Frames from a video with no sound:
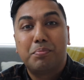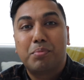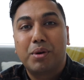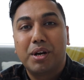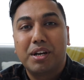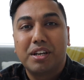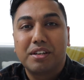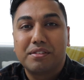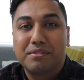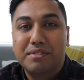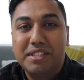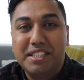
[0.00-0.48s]

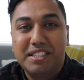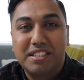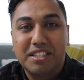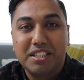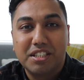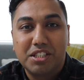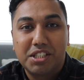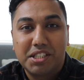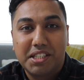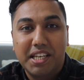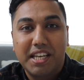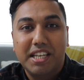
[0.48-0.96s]
product
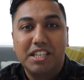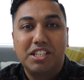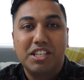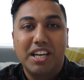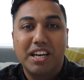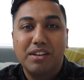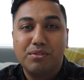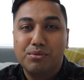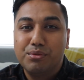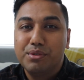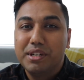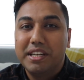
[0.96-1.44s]
research stage
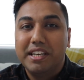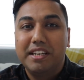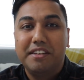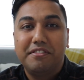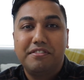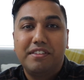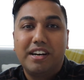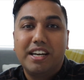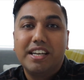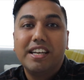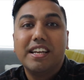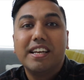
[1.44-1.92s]
and really
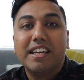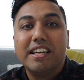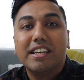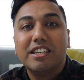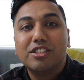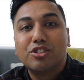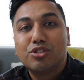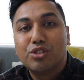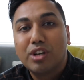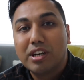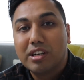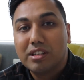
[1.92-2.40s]
finding it a
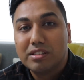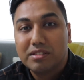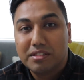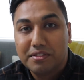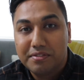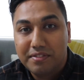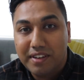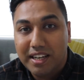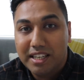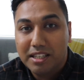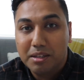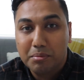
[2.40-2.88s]
struggle to
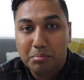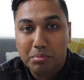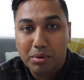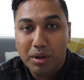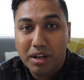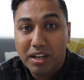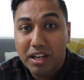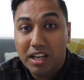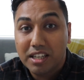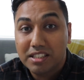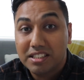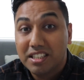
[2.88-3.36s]
find a
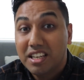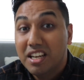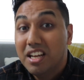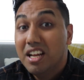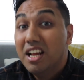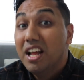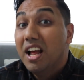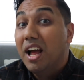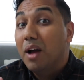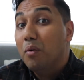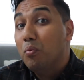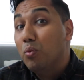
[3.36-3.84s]
product
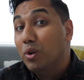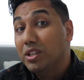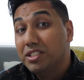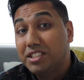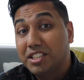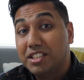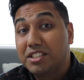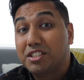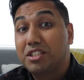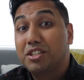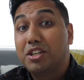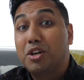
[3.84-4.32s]
and
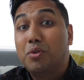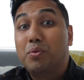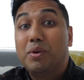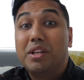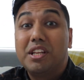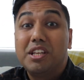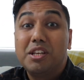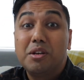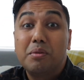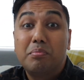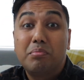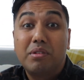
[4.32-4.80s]
wanting to know
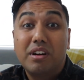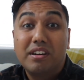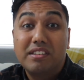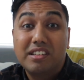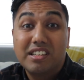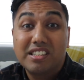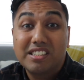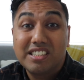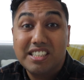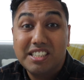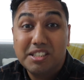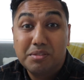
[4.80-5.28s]
whether your
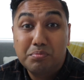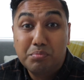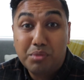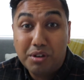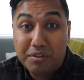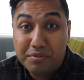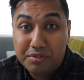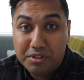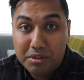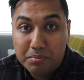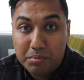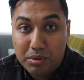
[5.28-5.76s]
product is
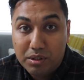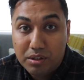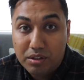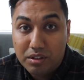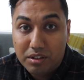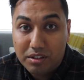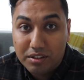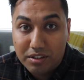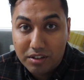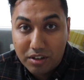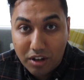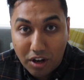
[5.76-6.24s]
profitable
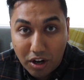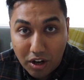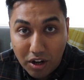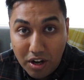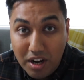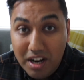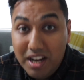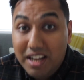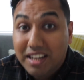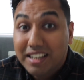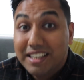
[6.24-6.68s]
or not,